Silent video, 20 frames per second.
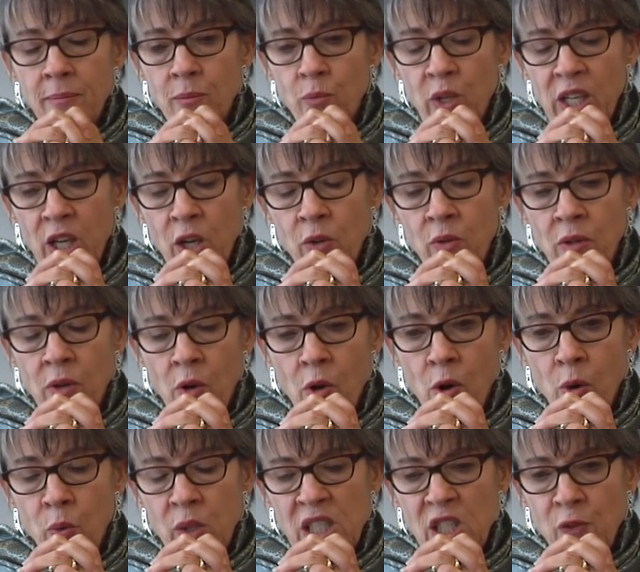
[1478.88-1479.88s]
We don't
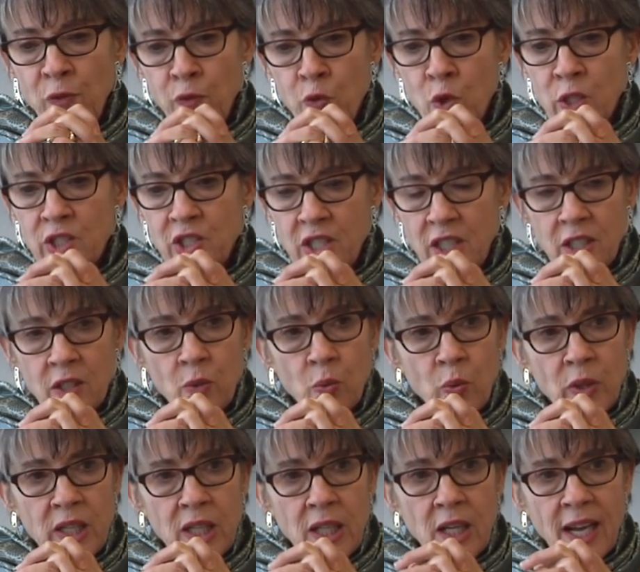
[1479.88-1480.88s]
always force it.
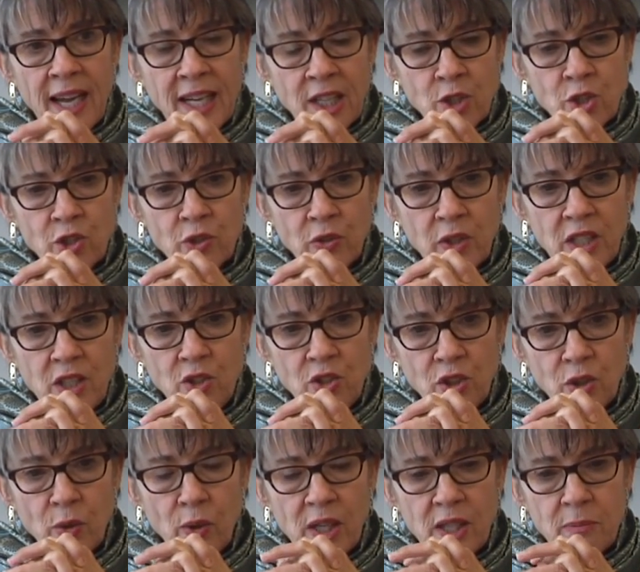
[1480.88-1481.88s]
We actually
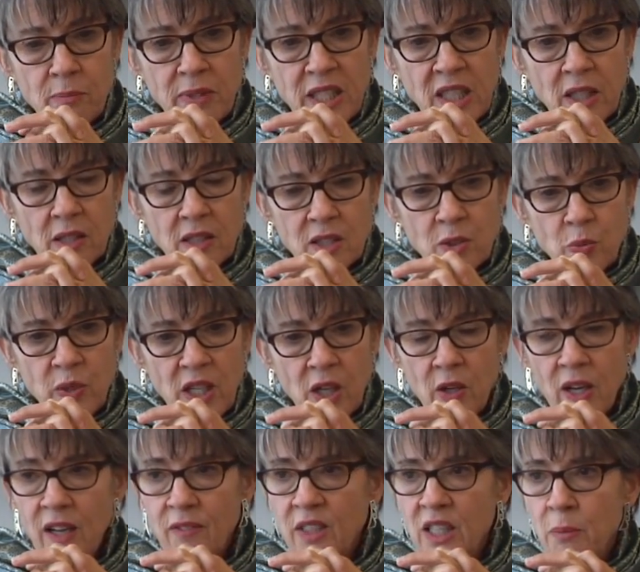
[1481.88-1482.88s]
do it because we
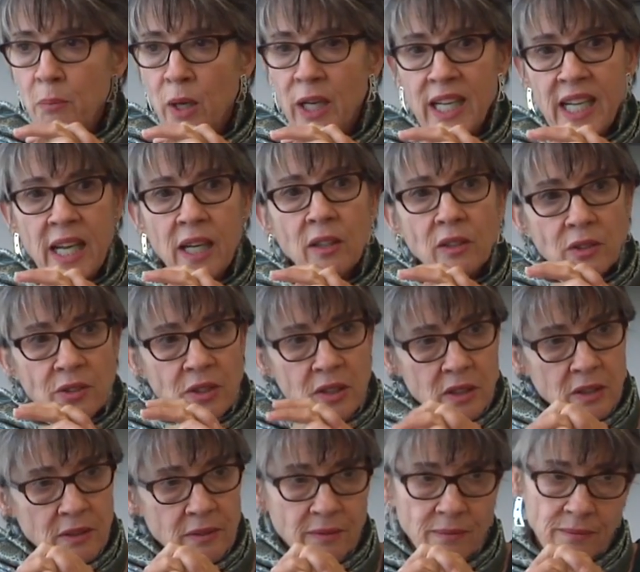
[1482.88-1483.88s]
don't have anybody
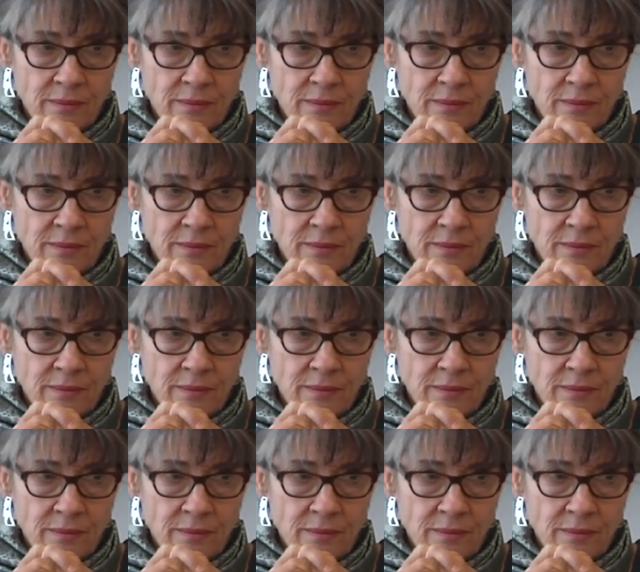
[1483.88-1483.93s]
else.